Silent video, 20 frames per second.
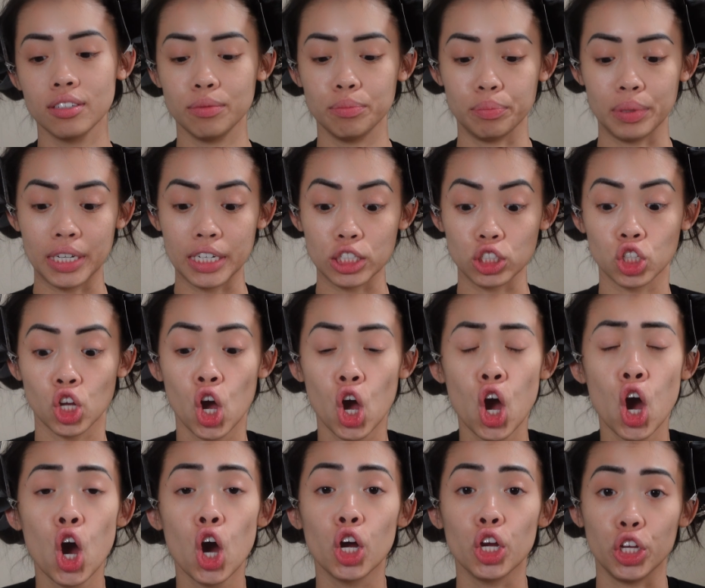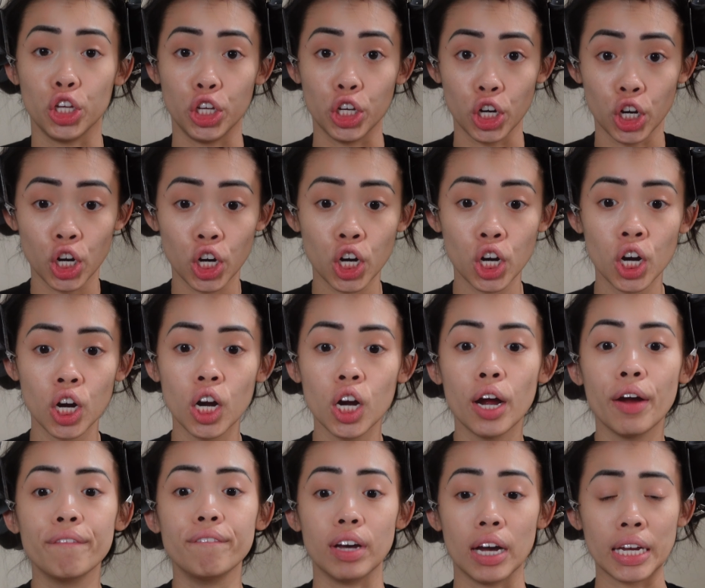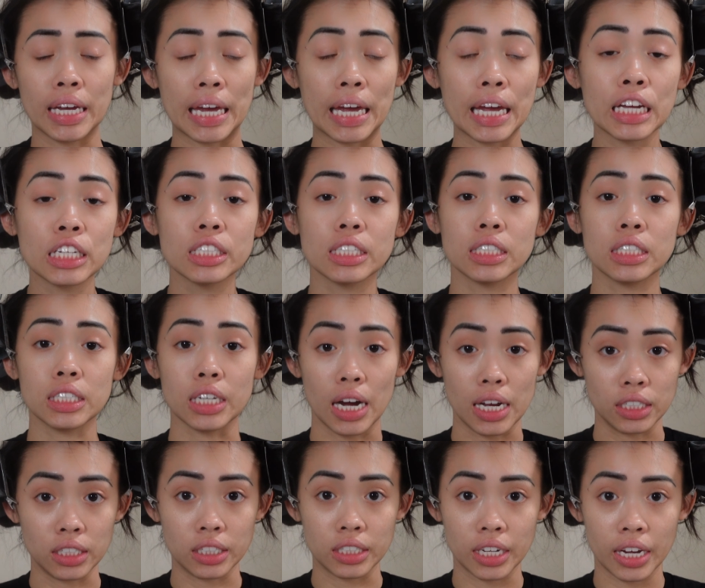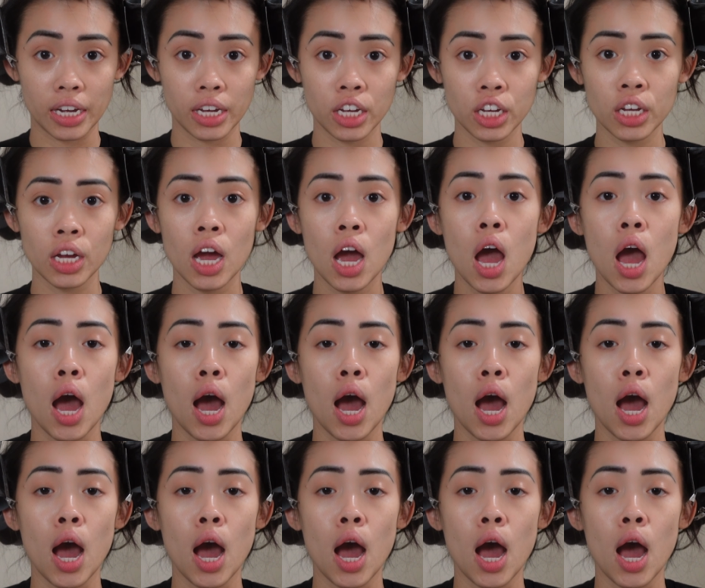Because you're fucking disgusting.